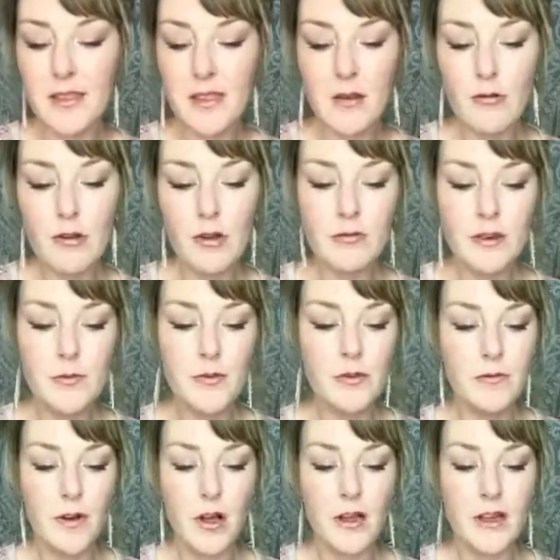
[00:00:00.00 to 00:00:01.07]
They will
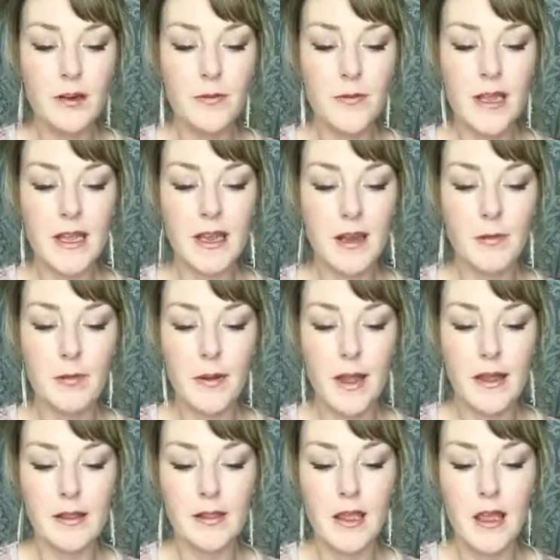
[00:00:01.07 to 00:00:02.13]
remove all your makeup,
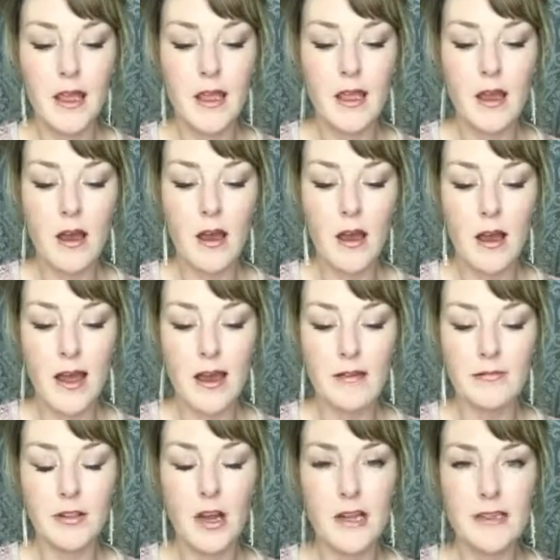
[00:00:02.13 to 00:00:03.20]
and they
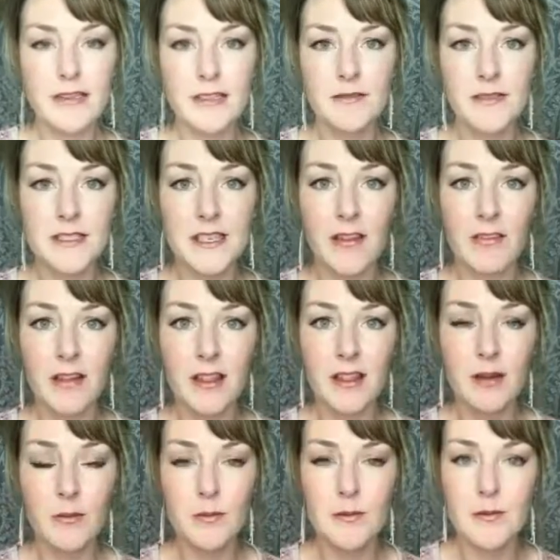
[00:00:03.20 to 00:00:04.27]
have lots of stuff
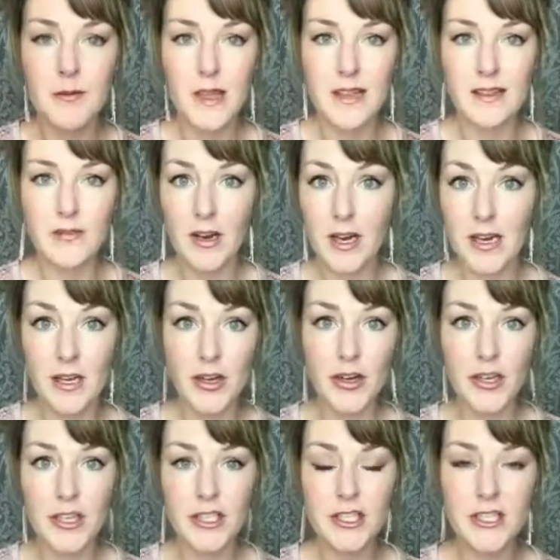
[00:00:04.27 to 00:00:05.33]
in them that's very
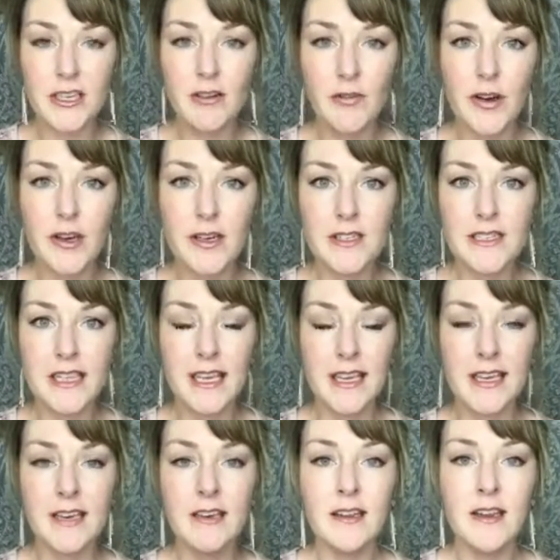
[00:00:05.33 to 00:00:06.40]
nourishing for your
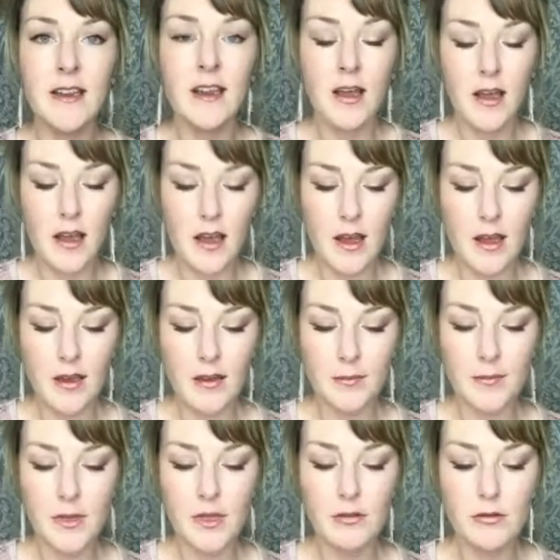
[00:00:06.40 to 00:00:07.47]
skin.
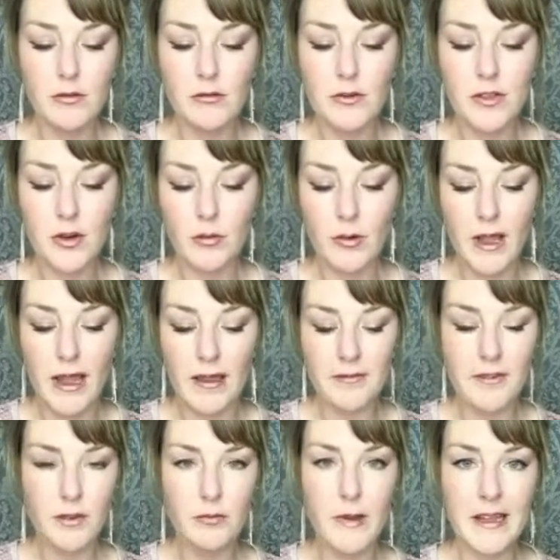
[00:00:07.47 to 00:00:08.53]
You don't
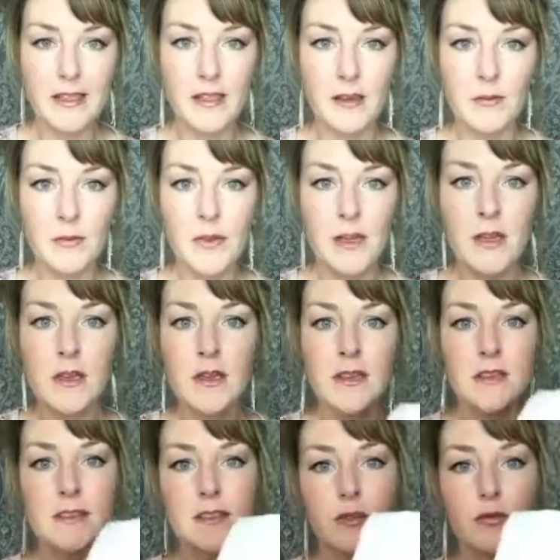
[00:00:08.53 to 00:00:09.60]
have to wet them,
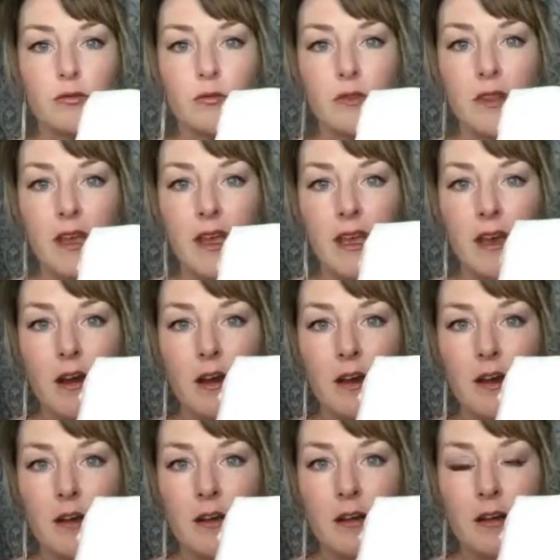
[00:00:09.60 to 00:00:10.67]
so they
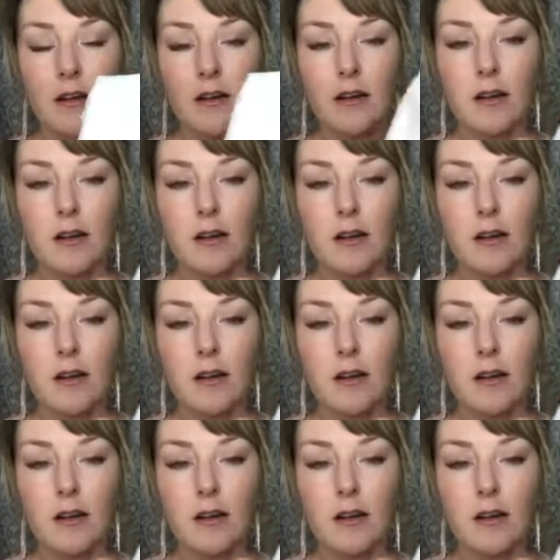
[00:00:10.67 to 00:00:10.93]
are